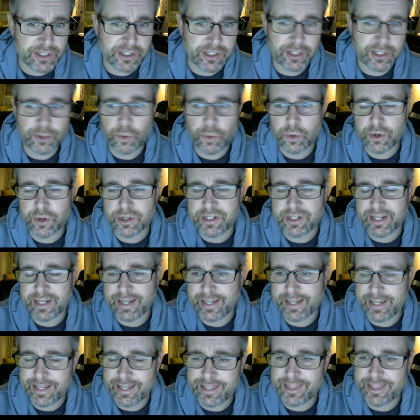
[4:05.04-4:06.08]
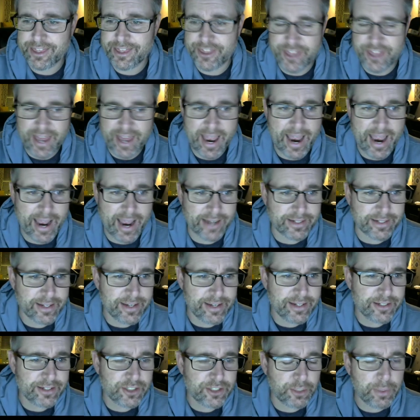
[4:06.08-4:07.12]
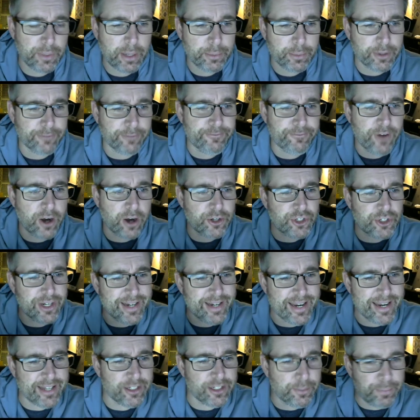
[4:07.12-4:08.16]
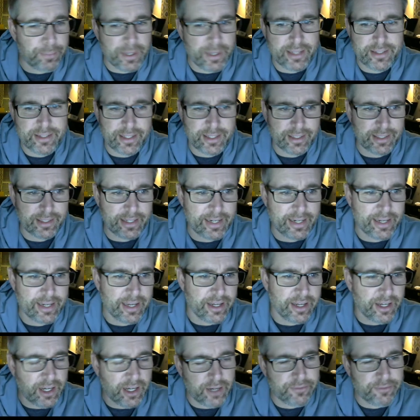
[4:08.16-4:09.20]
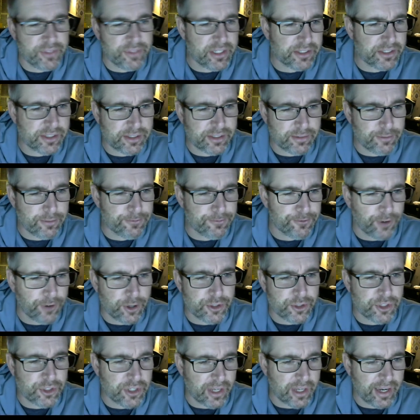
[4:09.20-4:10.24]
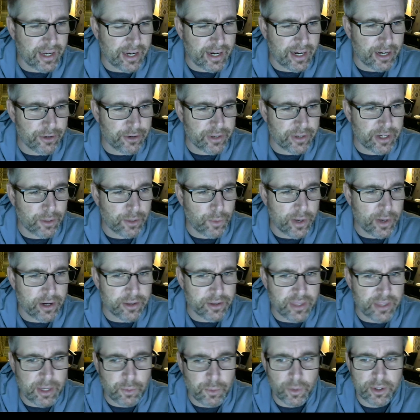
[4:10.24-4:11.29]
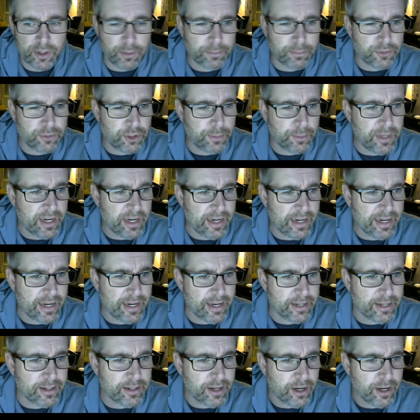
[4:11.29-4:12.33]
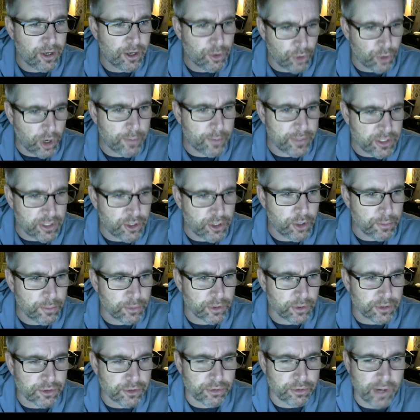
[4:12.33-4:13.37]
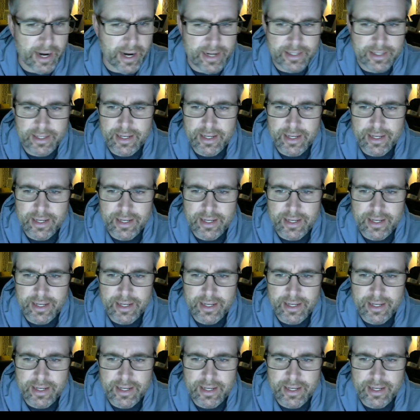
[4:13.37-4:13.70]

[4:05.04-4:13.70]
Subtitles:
in order to get that to be able to function independently of this first area where they want them to be in Roman numerals, right?